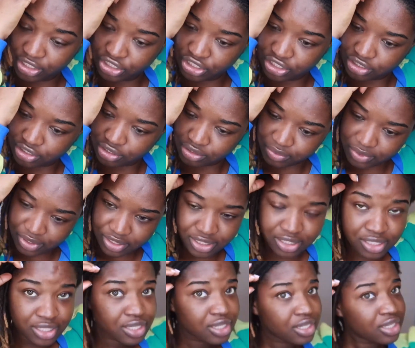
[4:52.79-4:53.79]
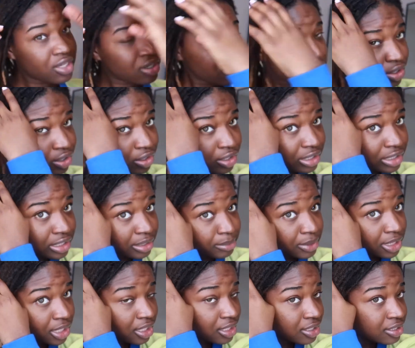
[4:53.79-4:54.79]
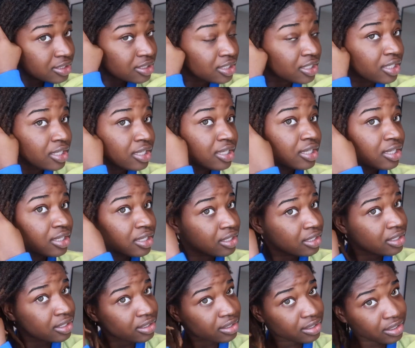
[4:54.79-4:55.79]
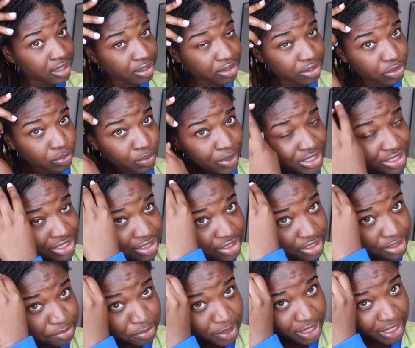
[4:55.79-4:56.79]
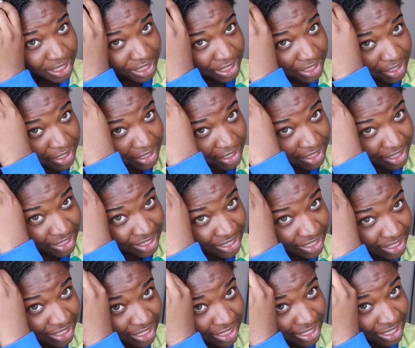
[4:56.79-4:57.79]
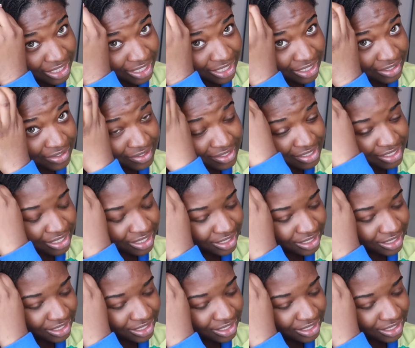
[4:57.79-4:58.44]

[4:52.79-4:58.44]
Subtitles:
She's doing her lip gloss thing, and I don't know why she's beating outside